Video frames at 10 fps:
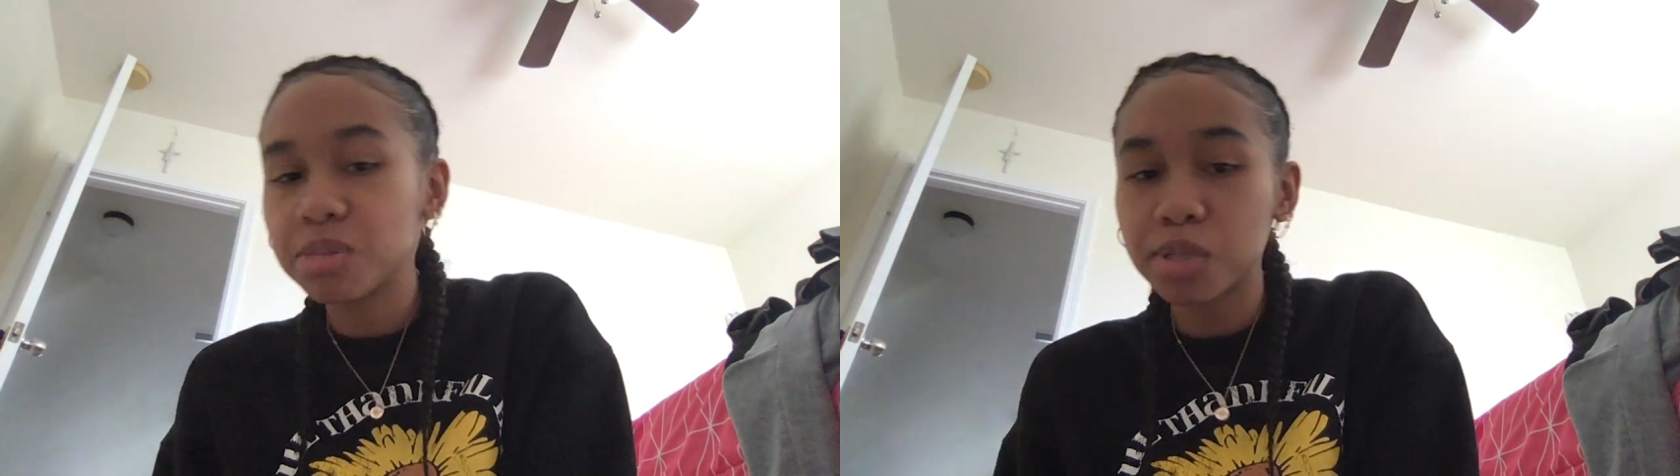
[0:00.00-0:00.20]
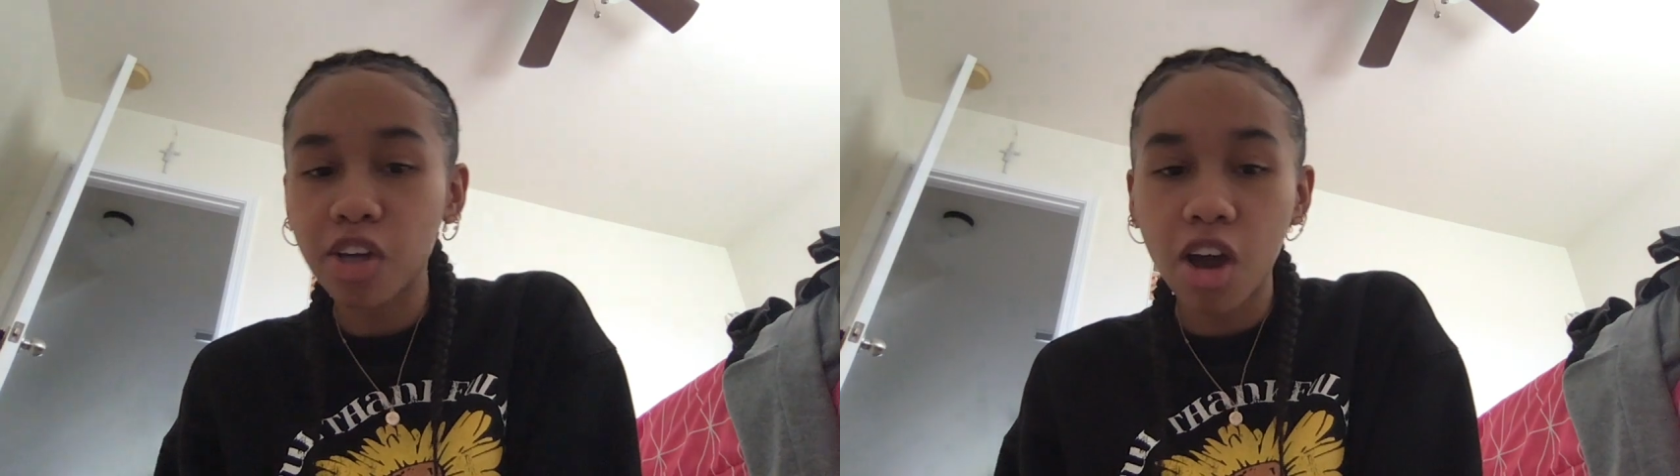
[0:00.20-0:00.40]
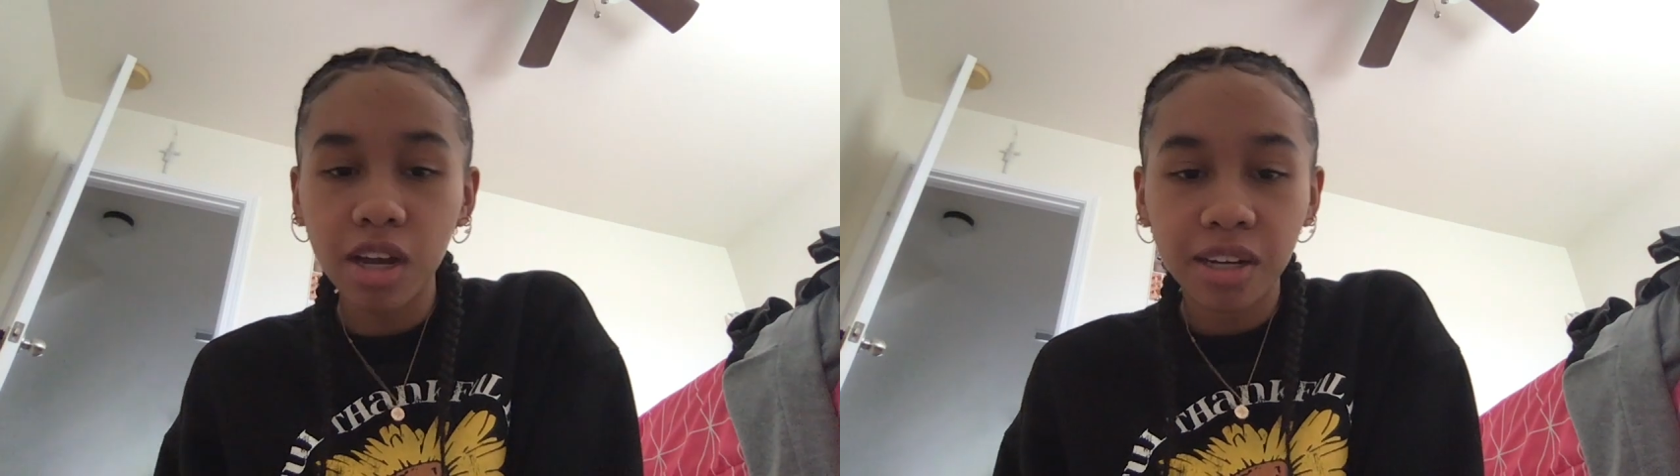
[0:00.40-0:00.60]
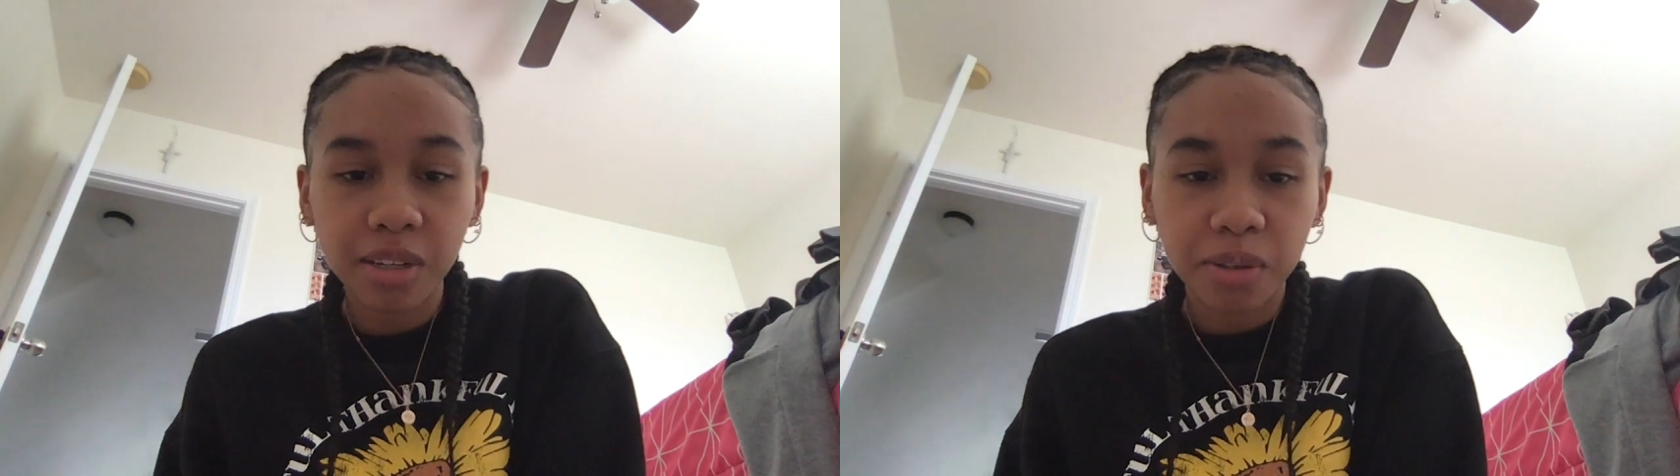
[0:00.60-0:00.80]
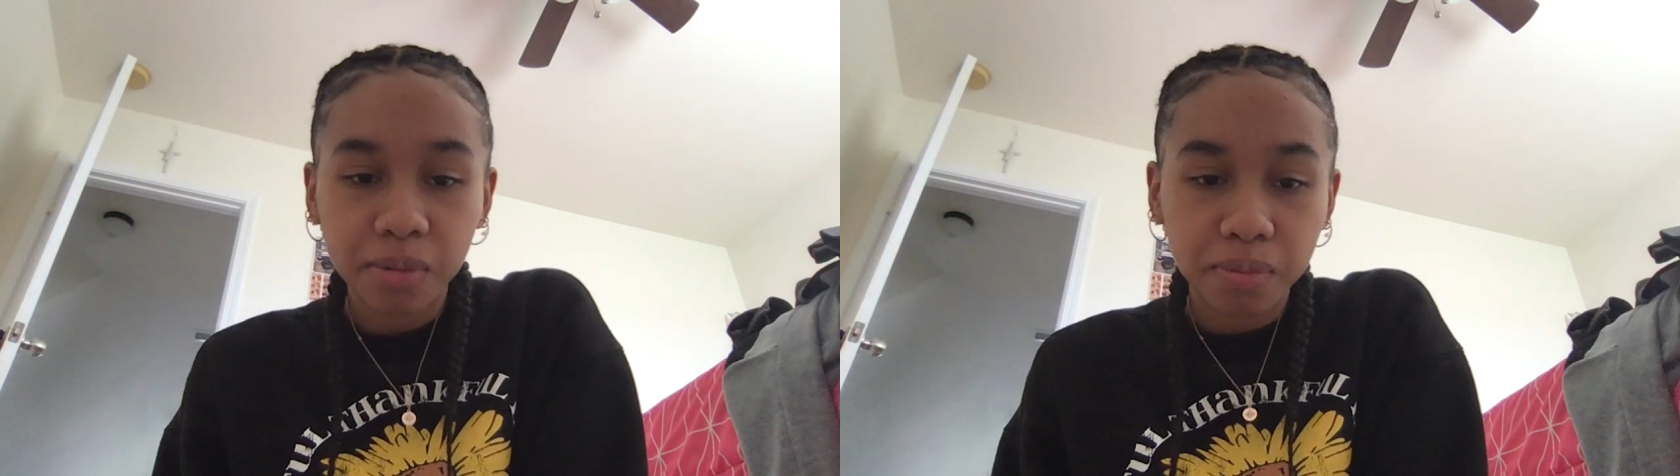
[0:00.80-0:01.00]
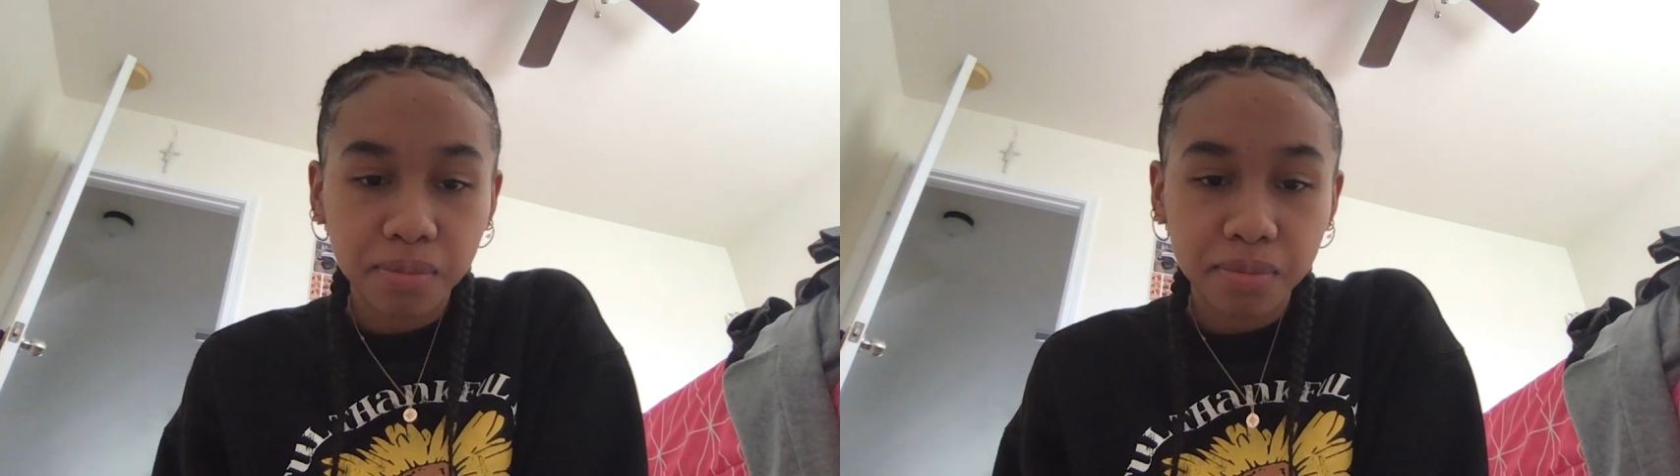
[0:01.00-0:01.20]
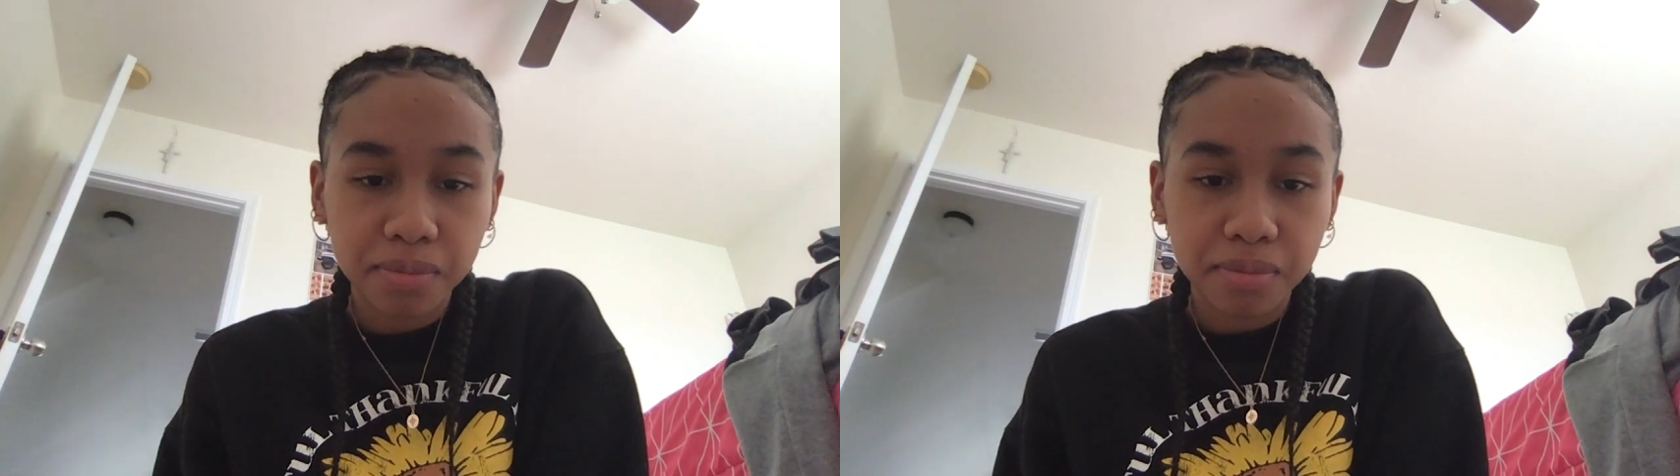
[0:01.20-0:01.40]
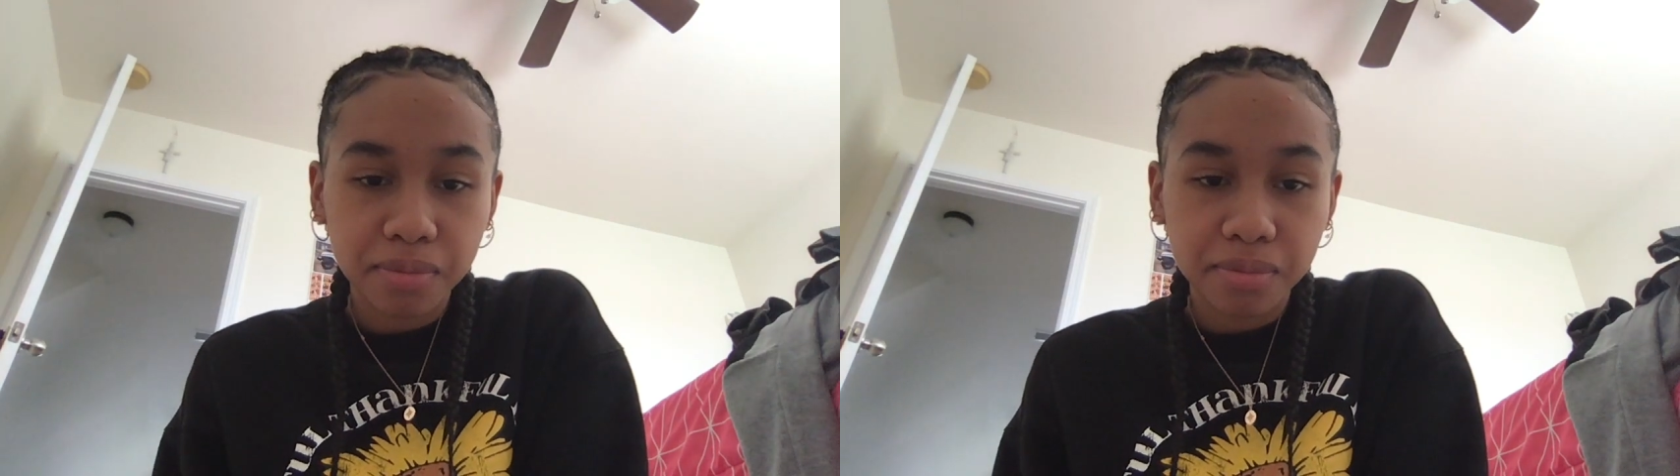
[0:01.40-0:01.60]
me talk?
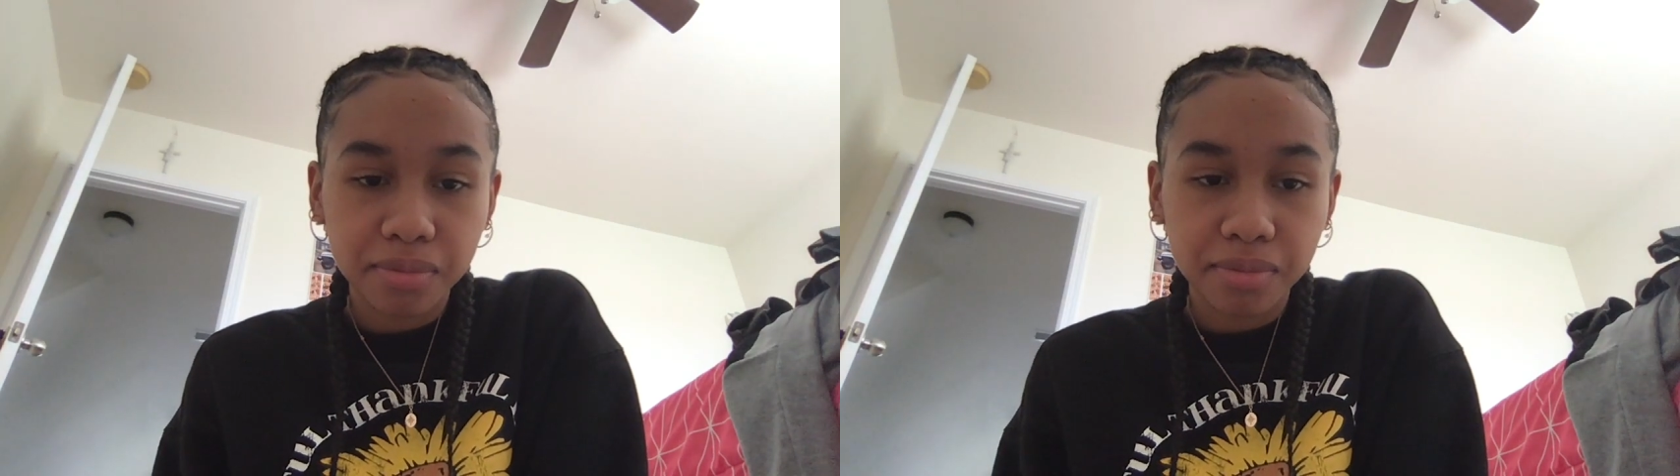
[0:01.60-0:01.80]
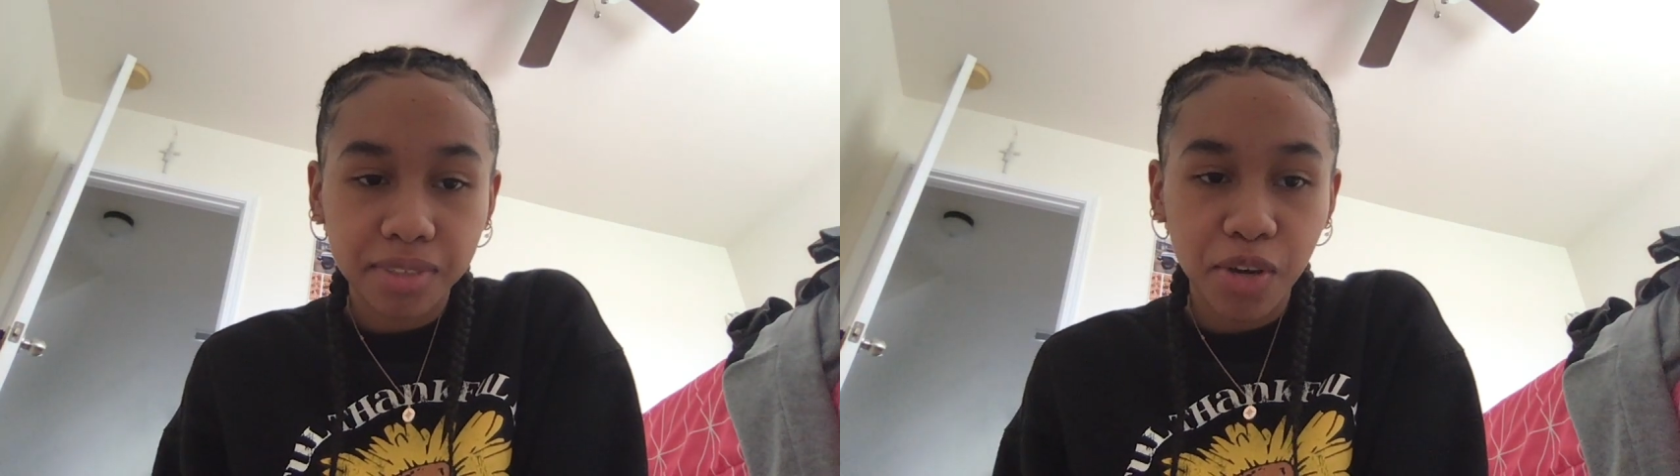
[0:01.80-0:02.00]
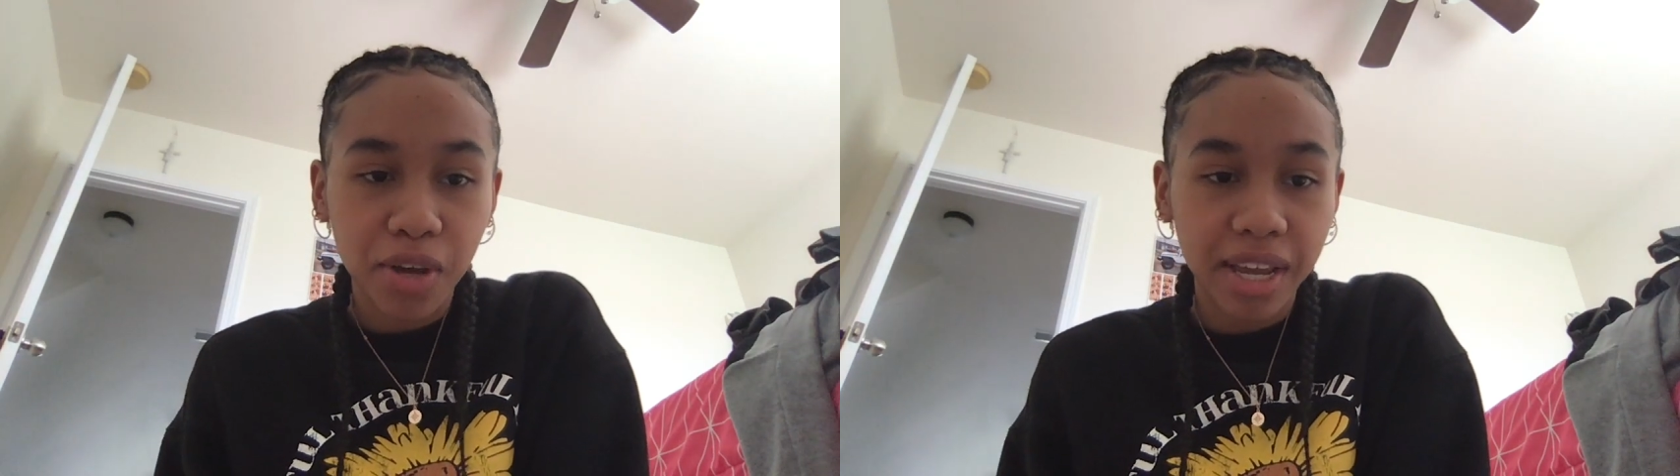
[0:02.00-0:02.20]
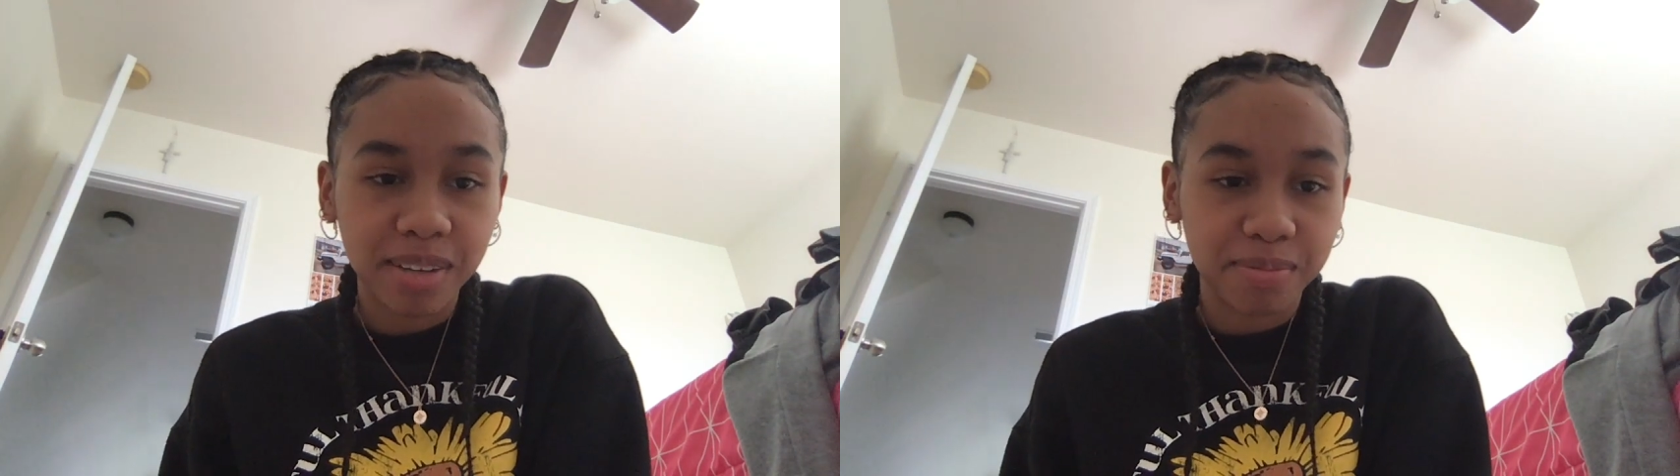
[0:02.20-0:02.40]
Okay.